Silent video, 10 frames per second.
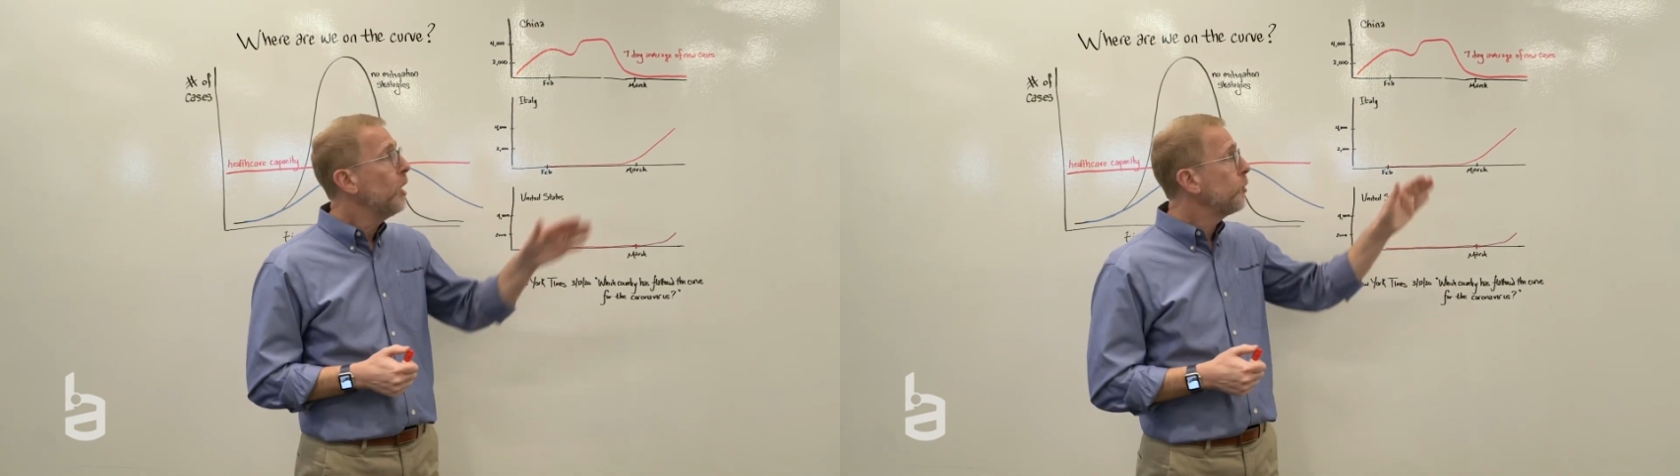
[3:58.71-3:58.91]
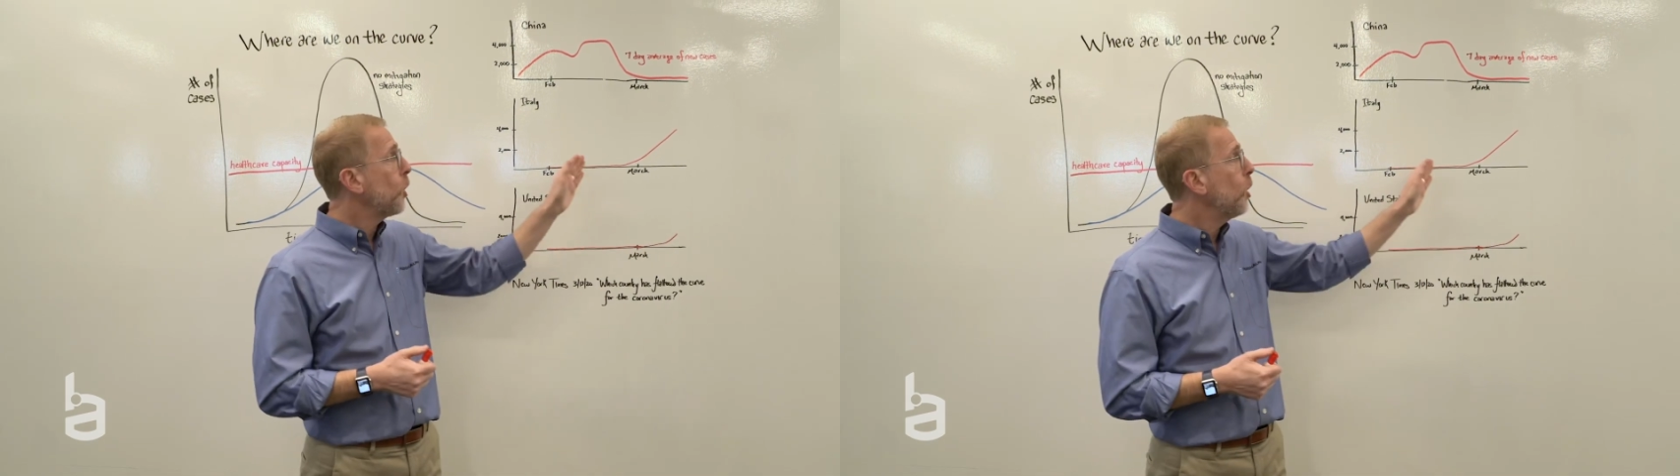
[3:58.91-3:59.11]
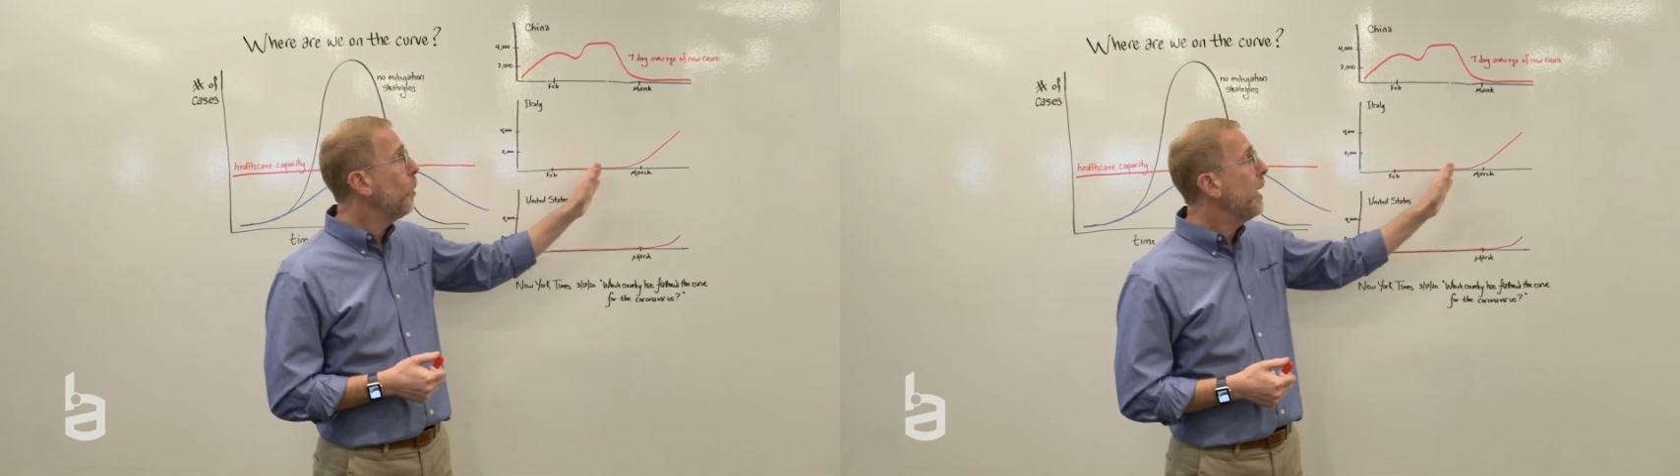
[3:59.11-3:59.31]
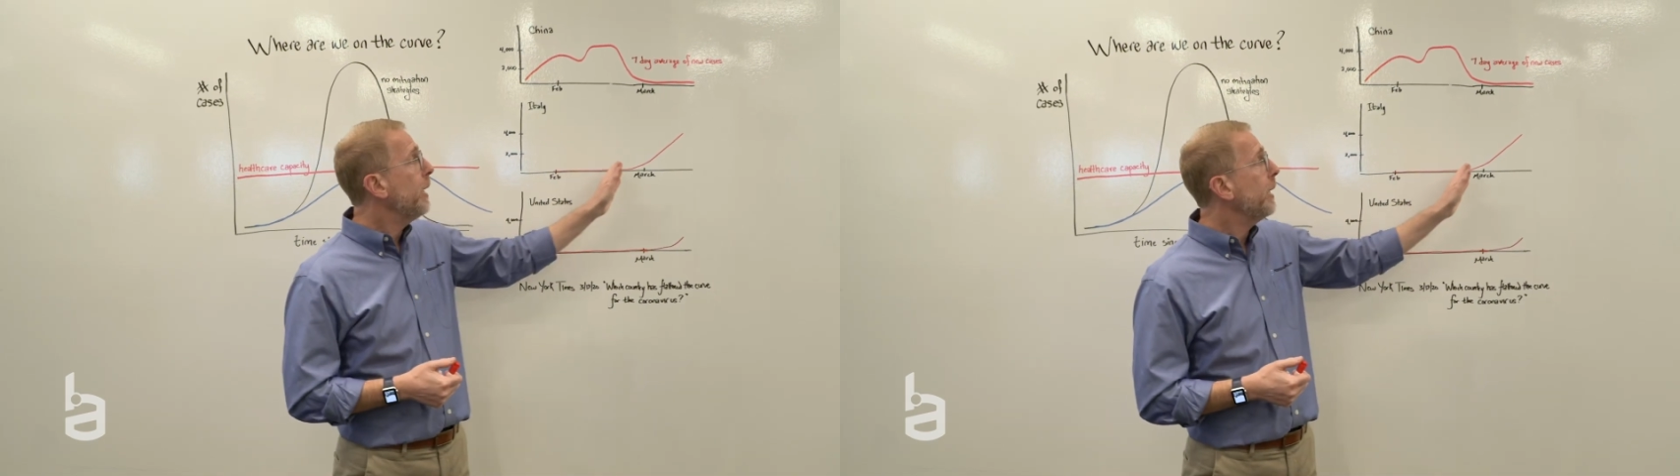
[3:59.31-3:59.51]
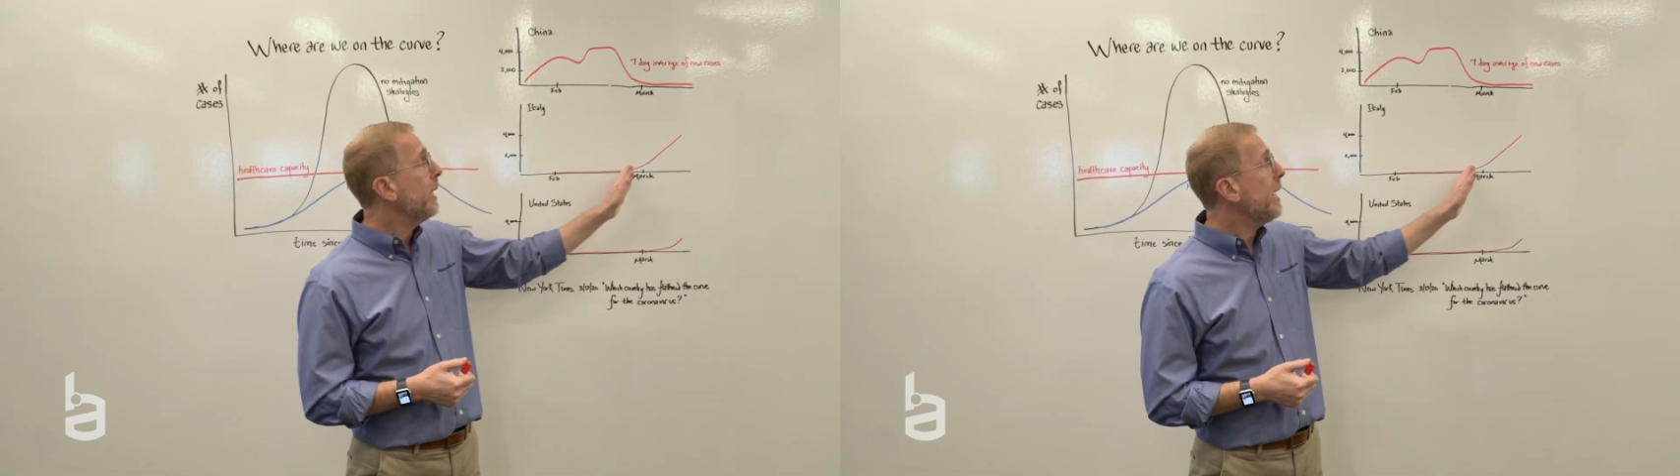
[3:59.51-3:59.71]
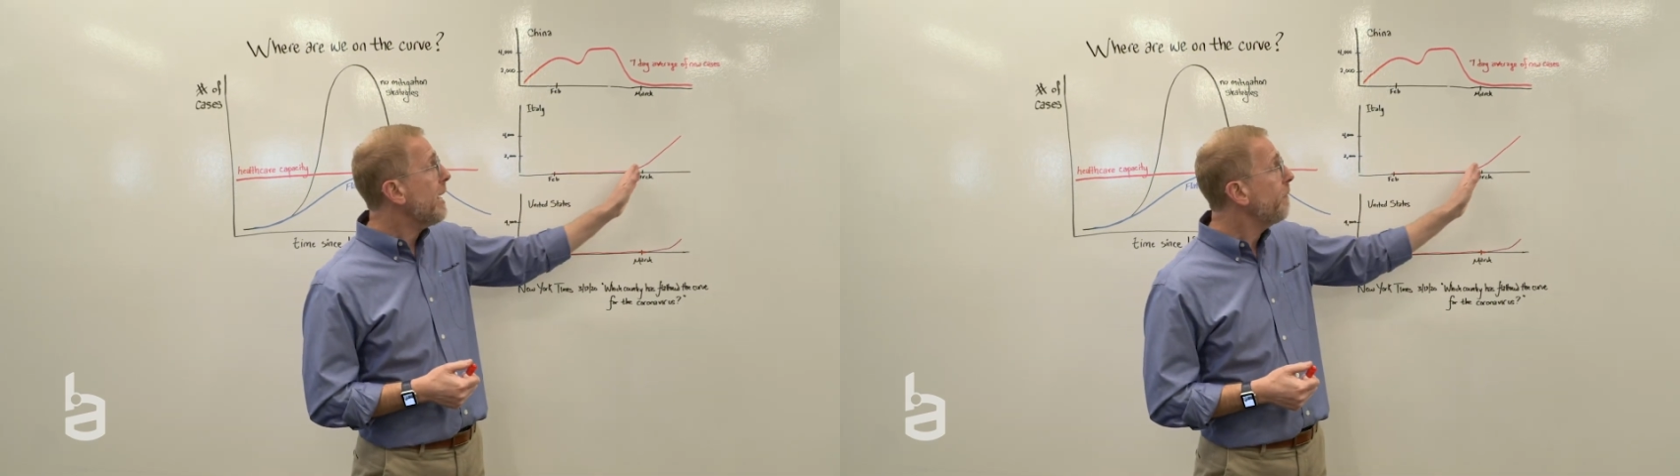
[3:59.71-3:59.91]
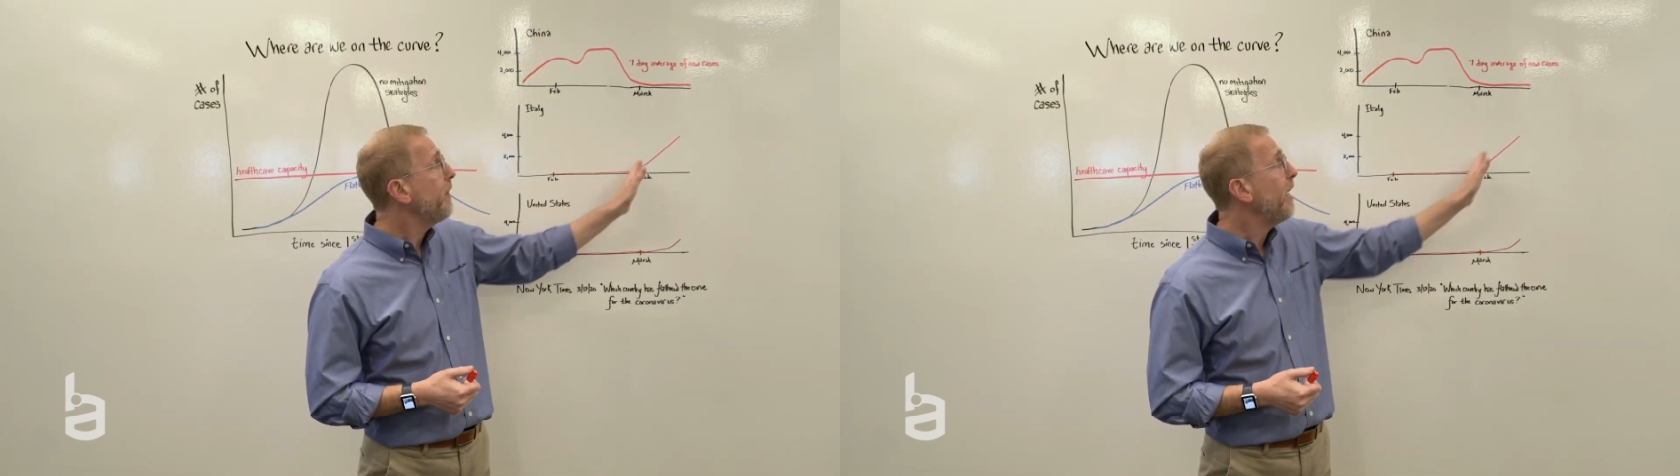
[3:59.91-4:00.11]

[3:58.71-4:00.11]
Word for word: So if